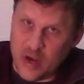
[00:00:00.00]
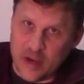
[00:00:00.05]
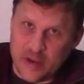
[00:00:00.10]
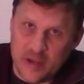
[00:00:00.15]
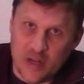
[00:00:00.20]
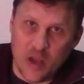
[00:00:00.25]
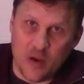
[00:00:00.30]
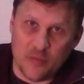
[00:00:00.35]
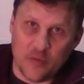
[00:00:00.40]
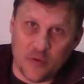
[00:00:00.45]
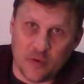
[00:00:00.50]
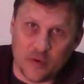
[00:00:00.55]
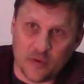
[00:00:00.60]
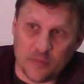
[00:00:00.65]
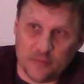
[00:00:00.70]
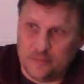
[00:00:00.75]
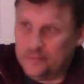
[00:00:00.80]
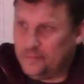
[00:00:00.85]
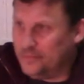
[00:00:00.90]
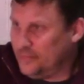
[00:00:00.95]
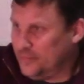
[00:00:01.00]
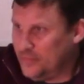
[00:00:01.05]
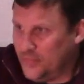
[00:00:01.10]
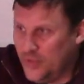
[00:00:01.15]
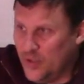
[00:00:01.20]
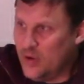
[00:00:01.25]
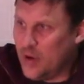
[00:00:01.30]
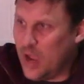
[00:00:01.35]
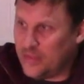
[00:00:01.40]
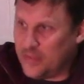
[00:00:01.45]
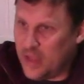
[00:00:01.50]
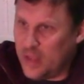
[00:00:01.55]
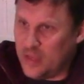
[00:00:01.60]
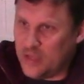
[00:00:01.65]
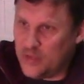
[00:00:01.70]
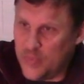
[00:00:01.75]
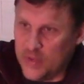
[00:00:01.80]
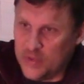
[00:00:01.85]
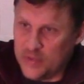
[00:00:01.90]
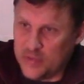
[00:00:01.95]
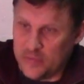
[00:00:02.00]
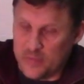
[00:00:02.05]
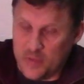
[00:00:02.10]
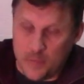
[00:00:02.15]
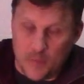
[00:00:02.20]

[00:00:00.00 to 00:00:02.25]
and they're not that expensive